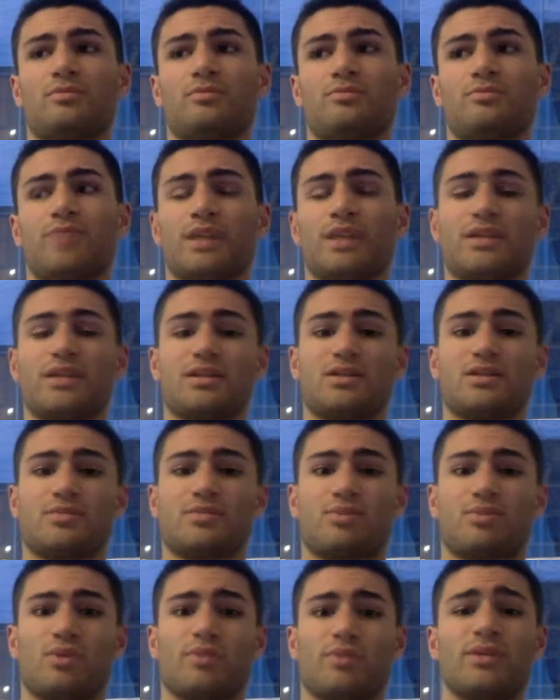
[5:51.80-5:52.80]
Biggest
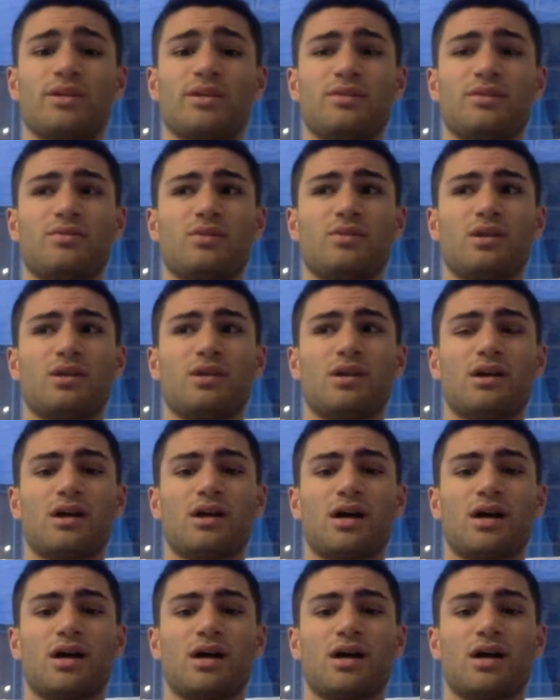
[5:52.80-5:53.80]
disappointment,
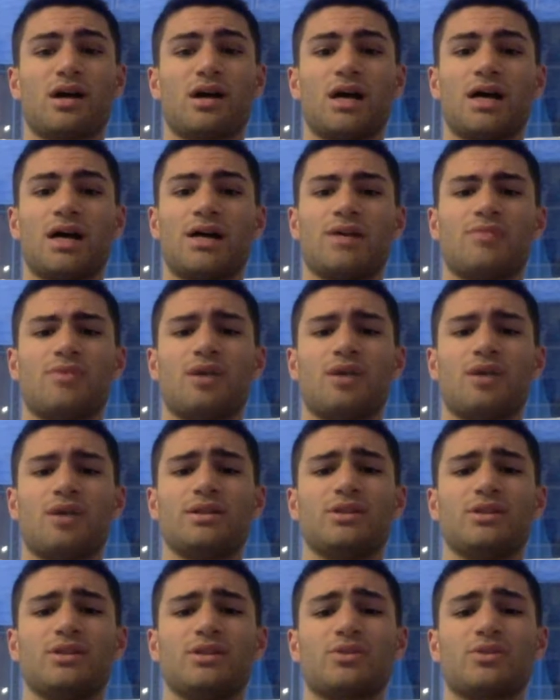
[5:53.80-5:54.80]
I'd
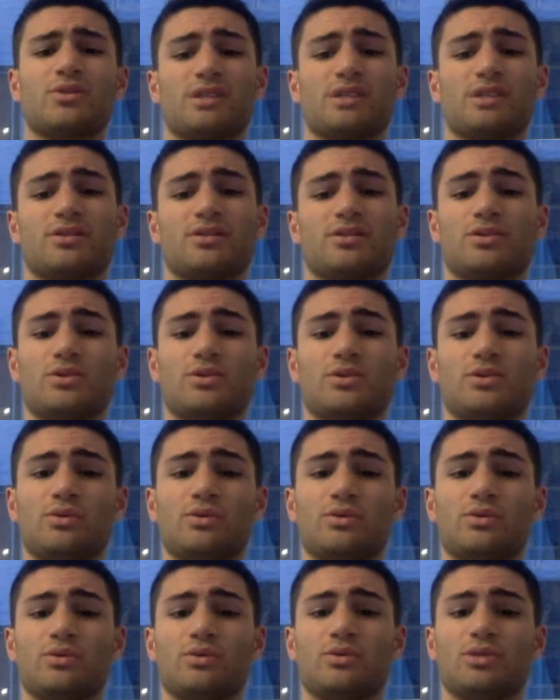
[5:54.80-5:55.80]
probably lean towards like the
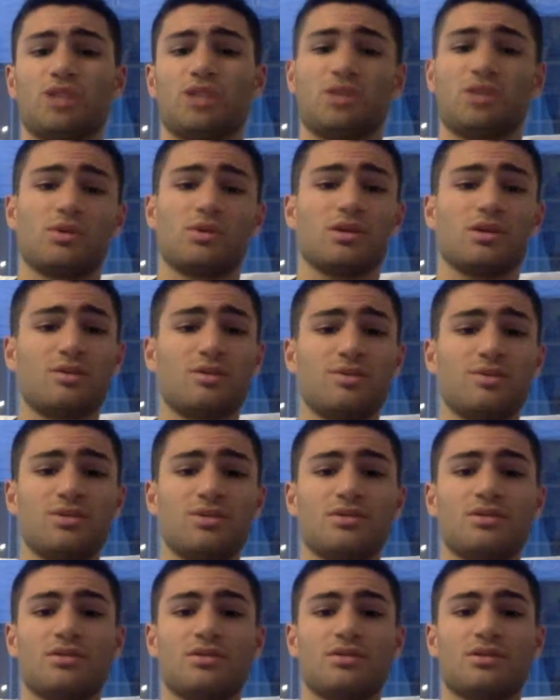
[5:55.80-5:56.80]
two Genoa
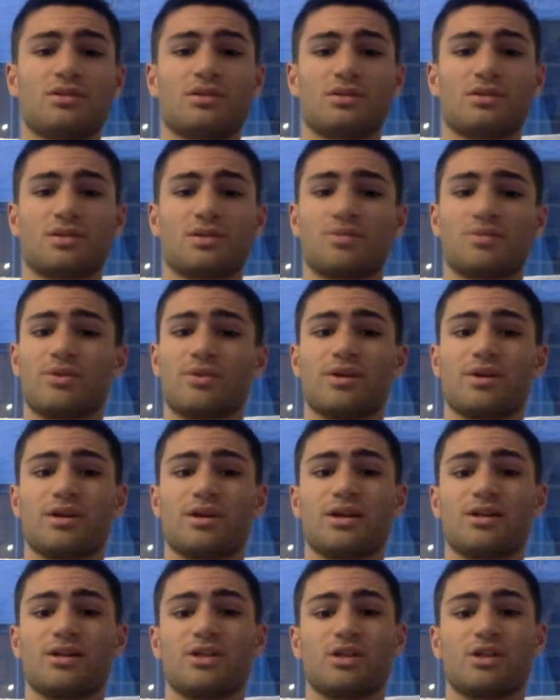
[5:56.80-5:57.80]
clubs.
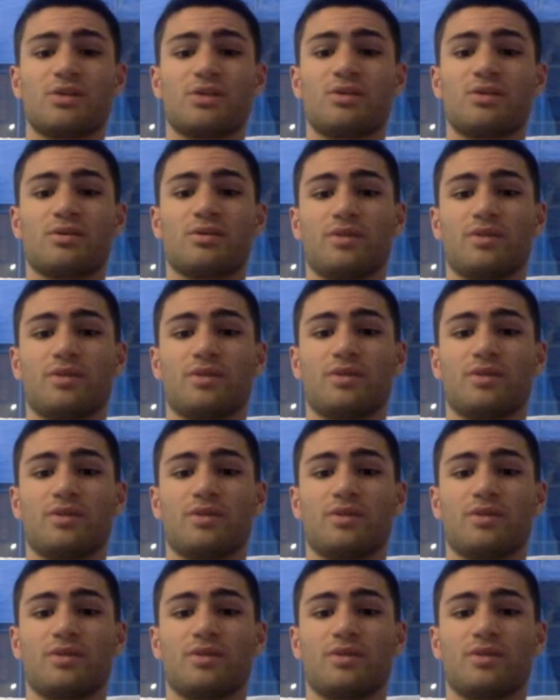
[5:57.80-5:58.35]
Sampdoria and Genoa have